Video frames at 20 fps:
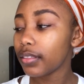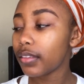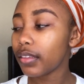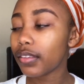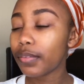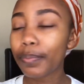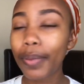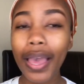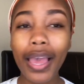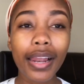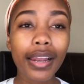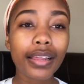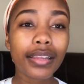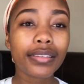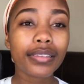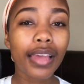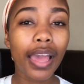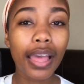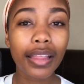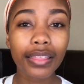this
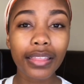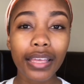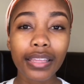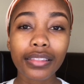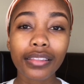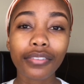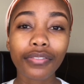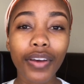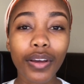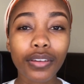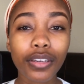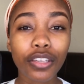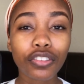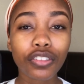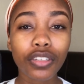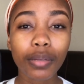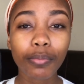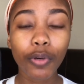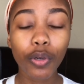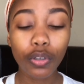palette. And then the
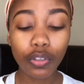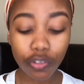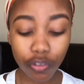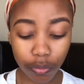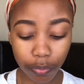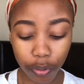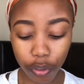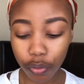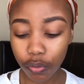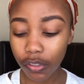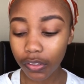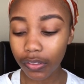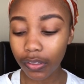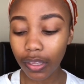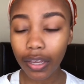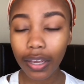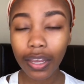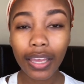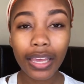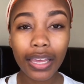foundation I'm going to be
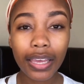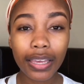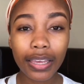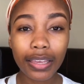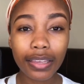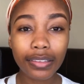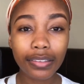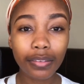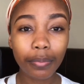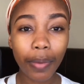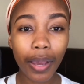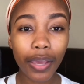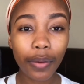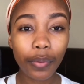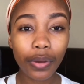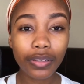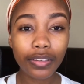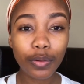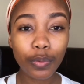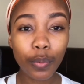using is my
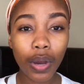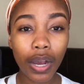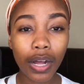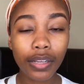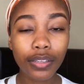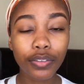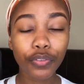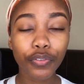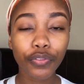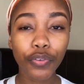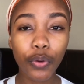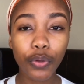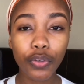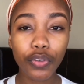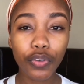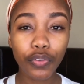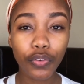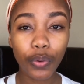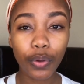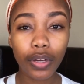Wet n Wild
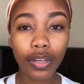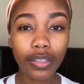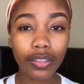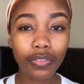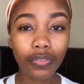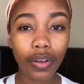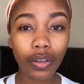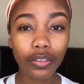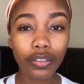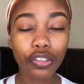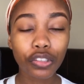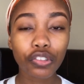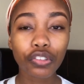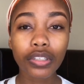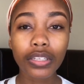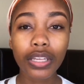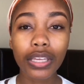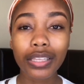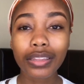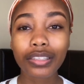Photofocus
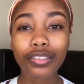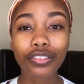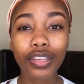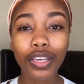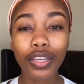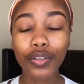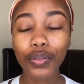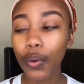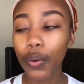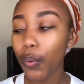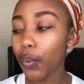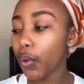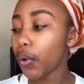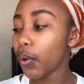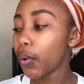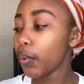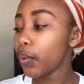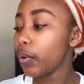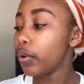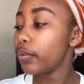foundation in the shade
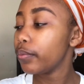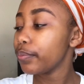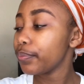Cocoa.